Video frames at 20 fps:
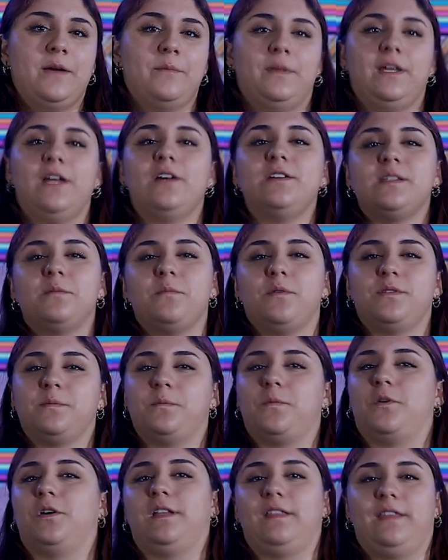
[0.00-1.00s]
But here's the most
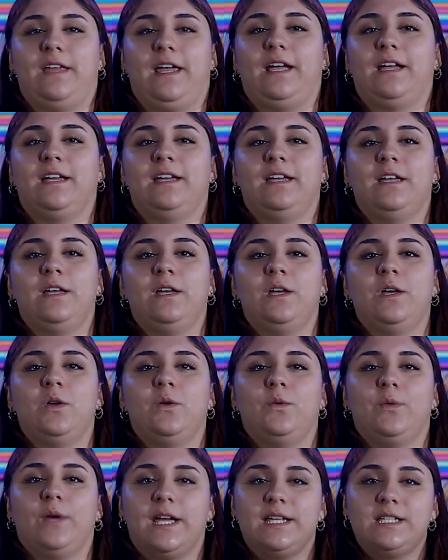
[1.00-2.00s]
important thing. We